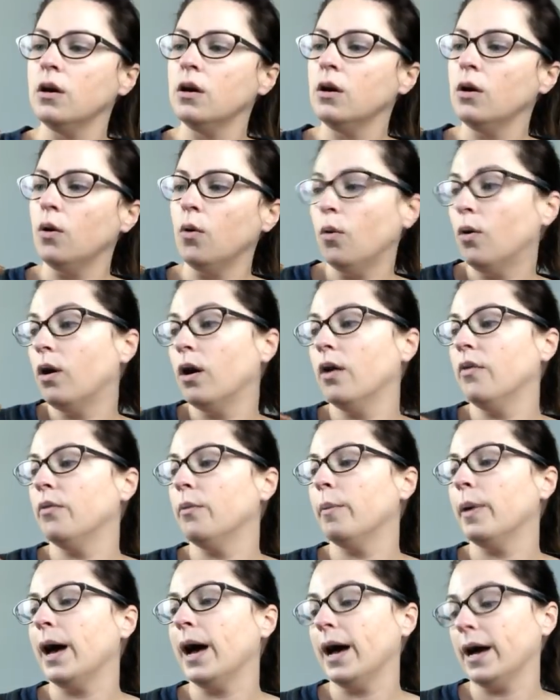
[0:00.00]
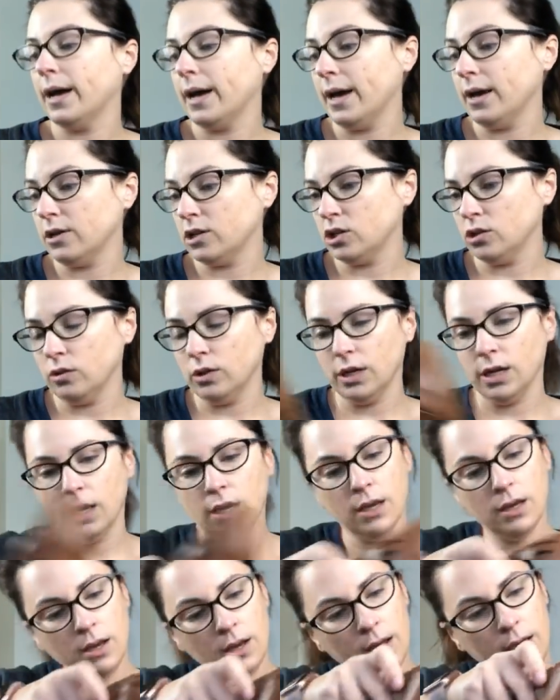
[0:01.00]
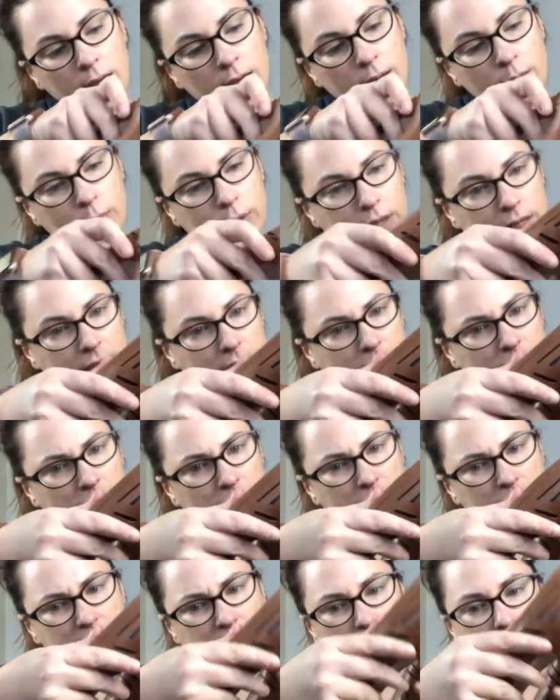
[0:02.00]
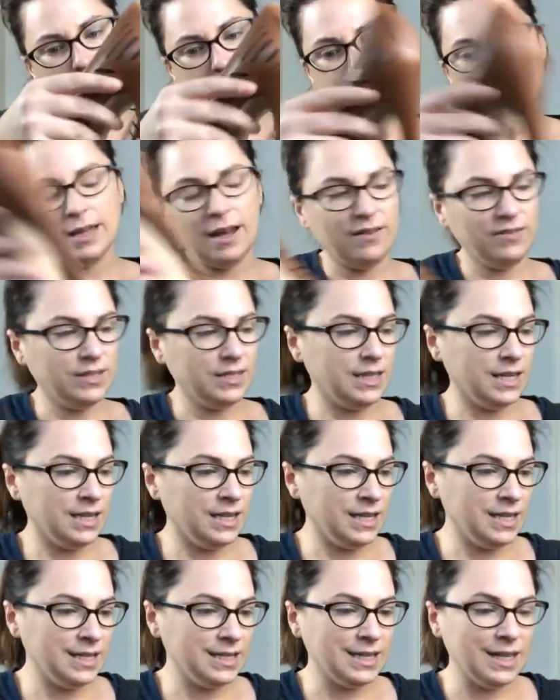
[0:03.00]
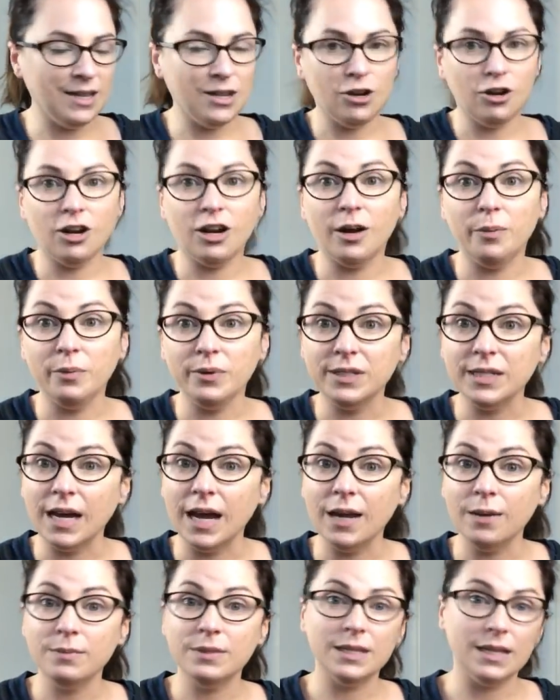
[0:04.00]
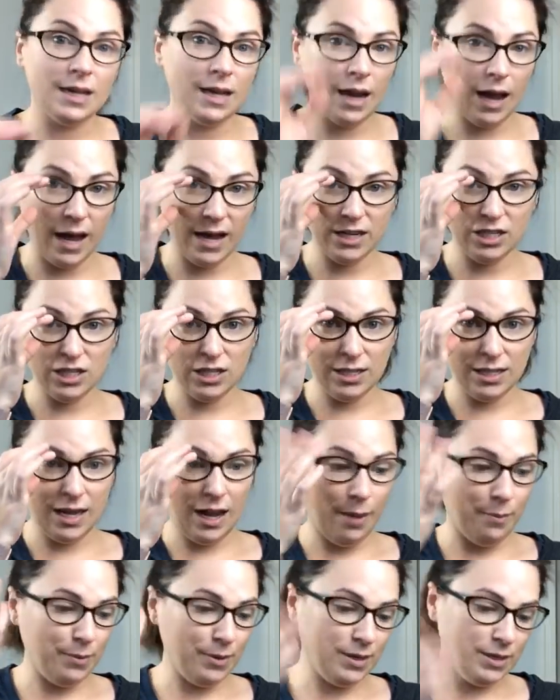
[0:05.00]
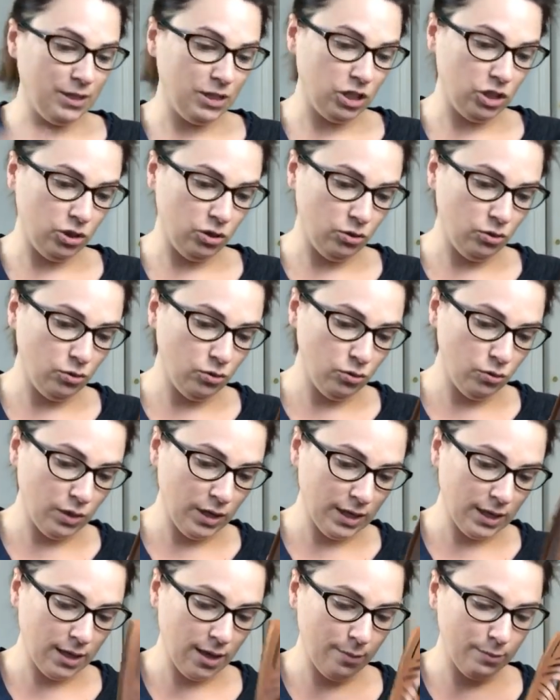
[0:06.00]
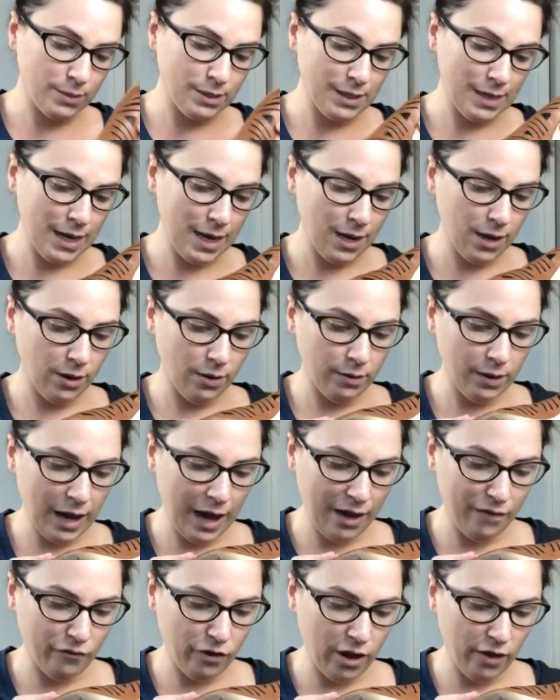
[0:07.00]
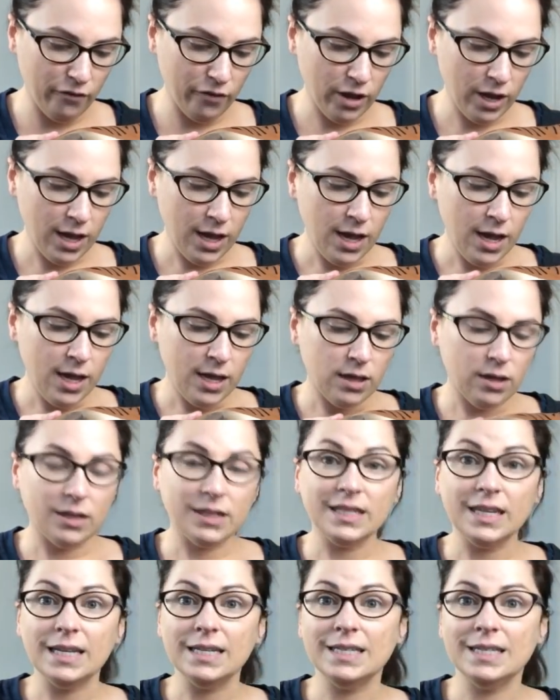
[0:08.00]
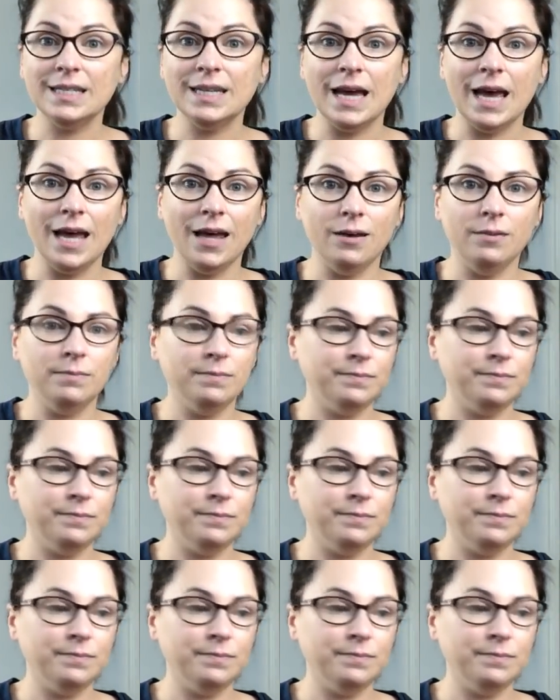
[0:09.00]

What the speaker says: or on the back, actually. But these are a size, I've seen these in there a couple times and I just happened to get them today on half off. They're a size 10.